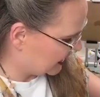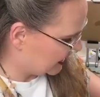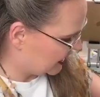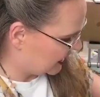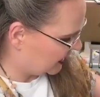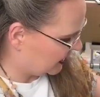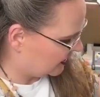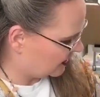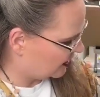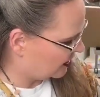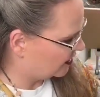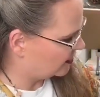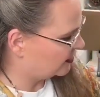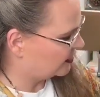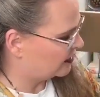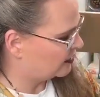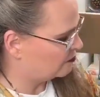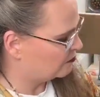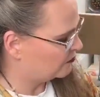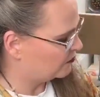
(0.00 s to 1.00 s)
and I got
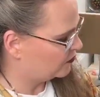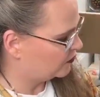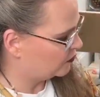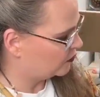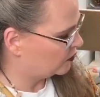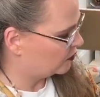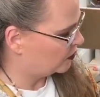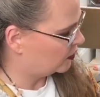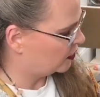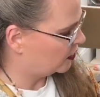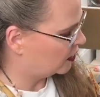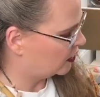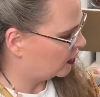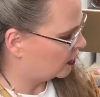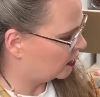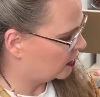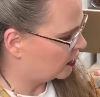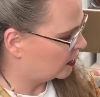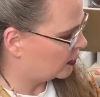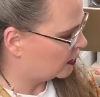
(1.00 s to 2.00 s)
them
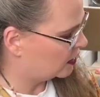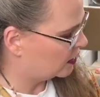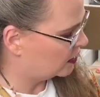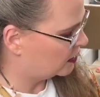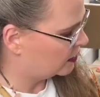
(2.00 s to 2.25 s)
for.